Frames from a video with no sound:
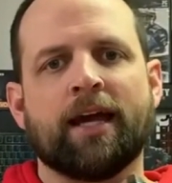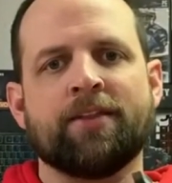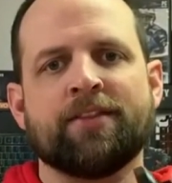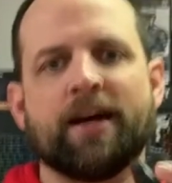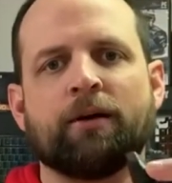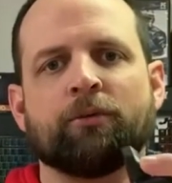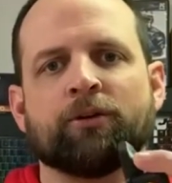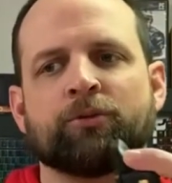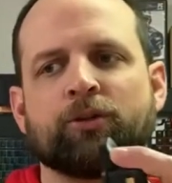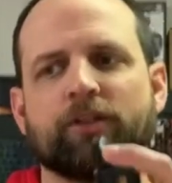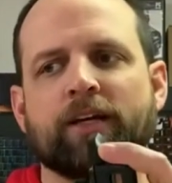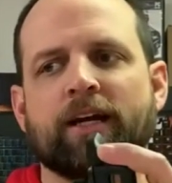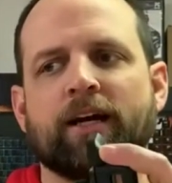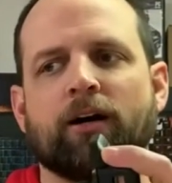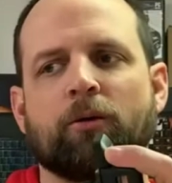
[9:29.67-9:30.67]
and that would
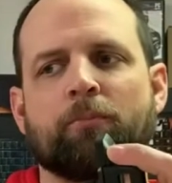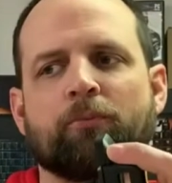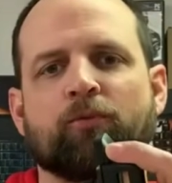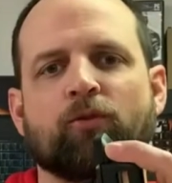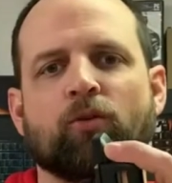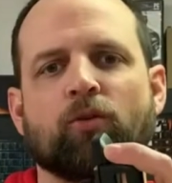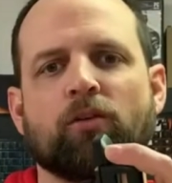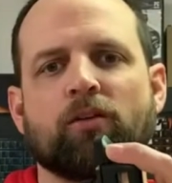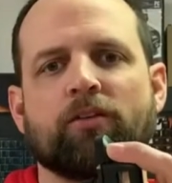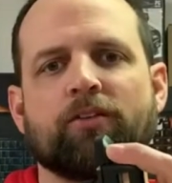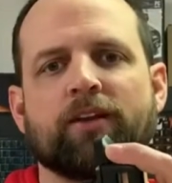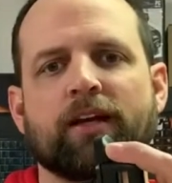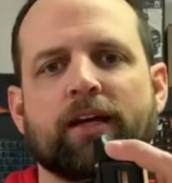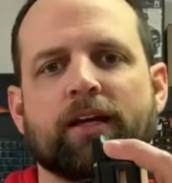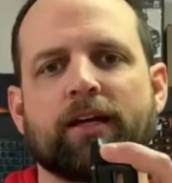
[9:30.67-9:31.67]
really help for
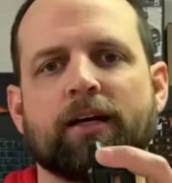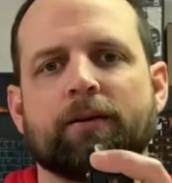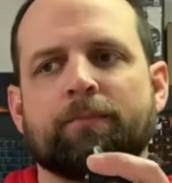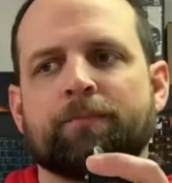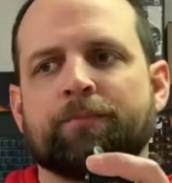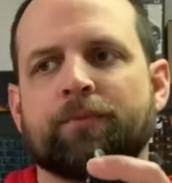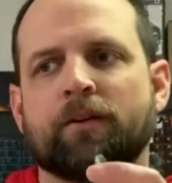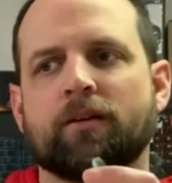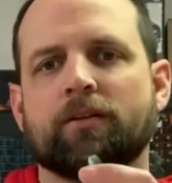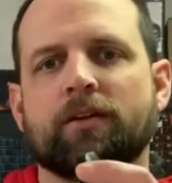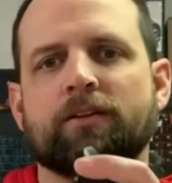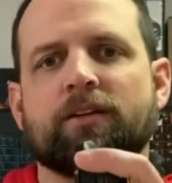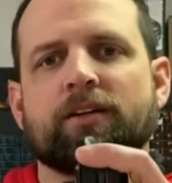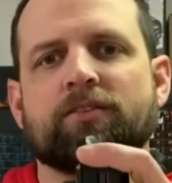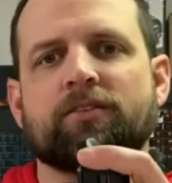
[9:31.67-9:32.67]
the
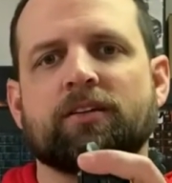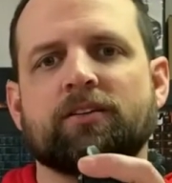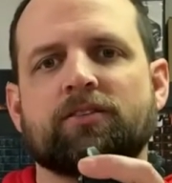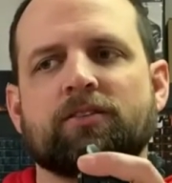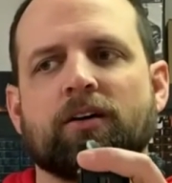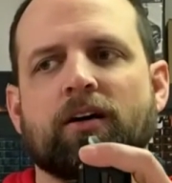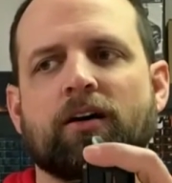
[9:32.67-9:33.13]
distance